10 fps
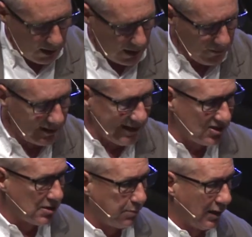other
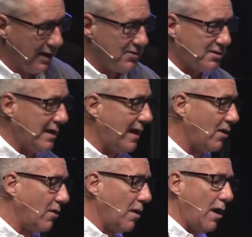disciplines that
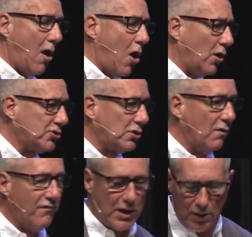are also
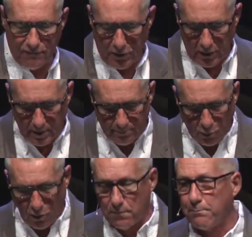very, very
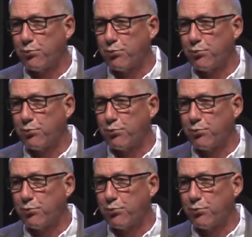important.